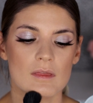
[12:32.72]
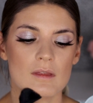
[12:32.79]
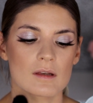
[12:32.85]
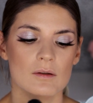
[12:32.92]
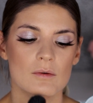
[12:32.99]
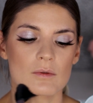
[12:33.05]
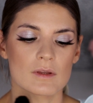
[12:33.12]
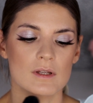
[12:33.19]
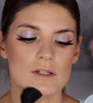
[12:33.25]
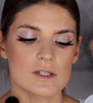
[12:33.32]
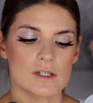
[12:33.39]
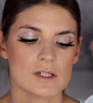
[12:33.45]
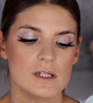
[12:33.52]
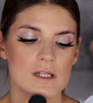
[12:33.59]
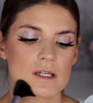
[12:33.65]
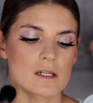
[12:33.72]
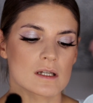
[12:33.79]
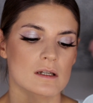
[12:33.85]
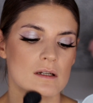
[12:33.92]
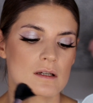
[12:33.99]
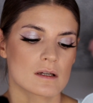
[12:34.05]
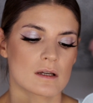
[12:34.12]
Then on the
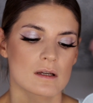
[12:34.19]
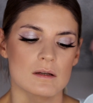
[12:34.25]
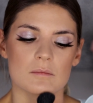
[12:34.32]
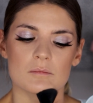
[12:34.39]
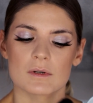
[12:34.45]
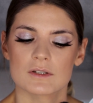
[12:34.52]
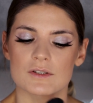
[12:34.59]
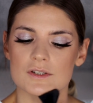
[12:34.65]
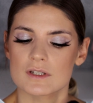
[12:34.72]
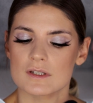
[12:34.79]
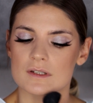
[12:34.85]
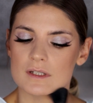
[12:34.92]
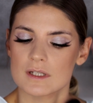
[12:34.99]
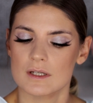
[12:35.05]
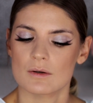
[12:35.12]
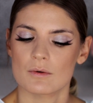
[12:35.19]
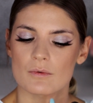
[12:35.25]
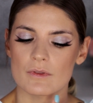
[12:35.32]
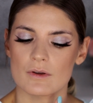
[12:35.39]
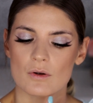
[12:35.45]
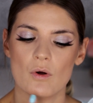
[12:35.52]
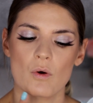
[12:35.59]
chin, but just here
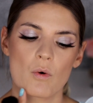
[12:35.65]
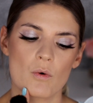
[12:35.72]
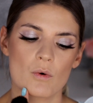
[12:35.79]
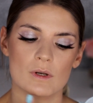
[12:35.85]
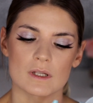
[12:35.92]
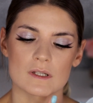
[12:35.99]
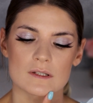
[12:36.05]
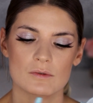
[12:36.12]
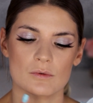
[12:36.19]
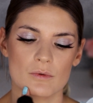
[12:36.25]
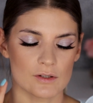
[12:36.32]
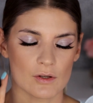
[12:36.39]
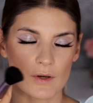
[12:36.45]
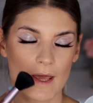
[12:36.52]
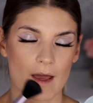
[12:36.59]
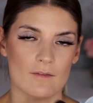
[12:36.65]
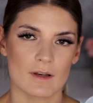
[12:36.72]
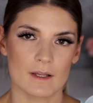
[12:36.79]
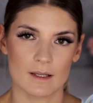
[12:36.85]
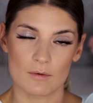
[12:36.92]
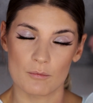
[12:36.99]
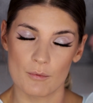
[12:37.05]
on the corners, I don't have
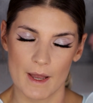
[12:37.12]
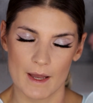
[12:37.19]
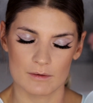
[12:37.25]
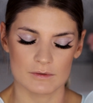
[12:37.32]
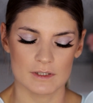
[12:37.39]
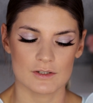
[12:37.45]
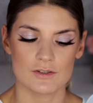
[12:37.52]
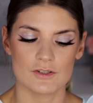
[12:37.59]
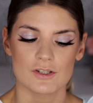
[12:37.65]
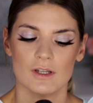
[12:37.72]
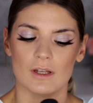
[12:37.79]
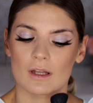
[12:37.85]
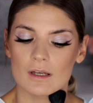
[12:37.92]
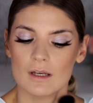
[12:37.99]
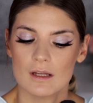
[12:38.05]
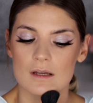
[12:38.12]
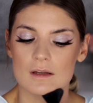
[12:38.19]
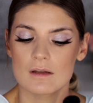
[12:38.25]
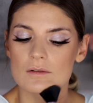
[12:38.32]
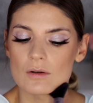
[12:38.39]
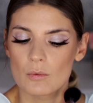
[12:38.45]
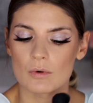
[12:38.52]
like a rounded chin
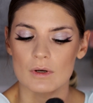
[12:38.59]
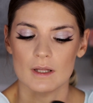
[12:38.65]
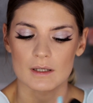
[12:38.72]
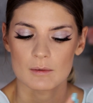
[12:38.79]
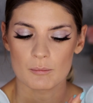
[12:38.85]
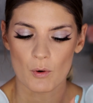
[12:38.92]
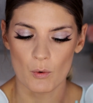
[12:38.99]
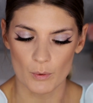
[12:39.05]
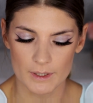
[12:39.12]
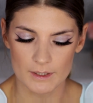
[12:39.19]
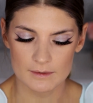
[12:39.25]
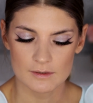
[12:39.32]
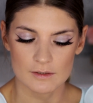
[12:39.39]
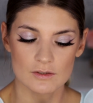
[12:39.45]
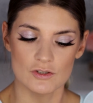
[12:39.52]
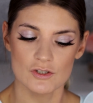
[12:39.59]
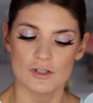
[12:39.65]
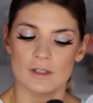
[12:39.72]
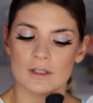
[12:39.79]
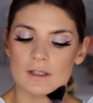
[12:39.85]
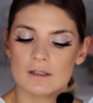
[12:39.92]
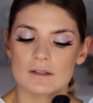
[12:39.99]
or like a pointy
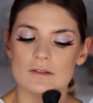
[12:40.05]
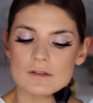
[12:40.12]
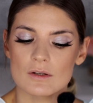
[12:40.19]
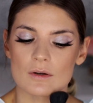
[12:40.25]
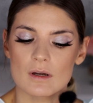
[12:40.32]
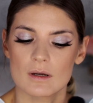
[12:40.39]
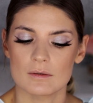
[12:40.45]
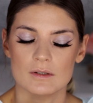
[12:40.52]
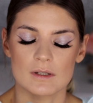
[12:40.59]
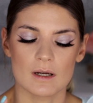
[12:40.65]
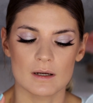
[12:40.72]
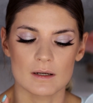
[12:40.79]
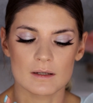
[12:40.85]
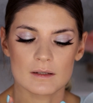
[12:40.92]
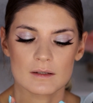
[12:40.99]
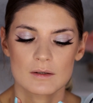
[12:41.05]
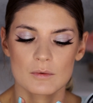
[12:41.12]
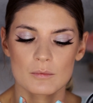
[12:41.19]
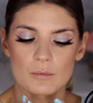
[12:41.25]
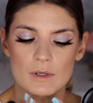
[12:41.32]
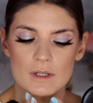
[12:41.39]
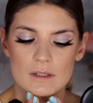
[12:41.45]
chin, so I
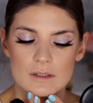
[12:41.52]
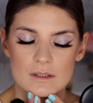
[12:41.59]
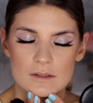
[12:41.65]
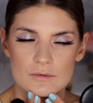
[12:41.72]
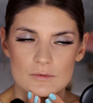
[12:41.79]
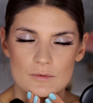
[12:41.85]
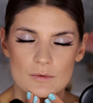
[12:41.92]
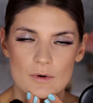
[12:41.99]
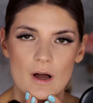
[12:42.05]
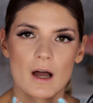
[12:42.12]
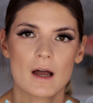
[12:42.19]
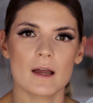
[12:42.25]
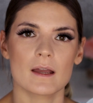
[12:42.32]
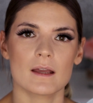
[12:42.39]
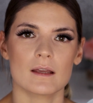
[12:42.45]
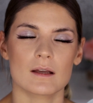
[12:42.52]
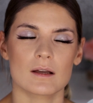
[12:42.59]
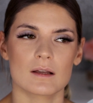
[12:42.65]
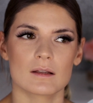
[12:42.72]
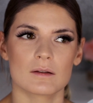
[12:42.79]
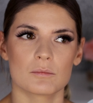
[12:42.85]
will try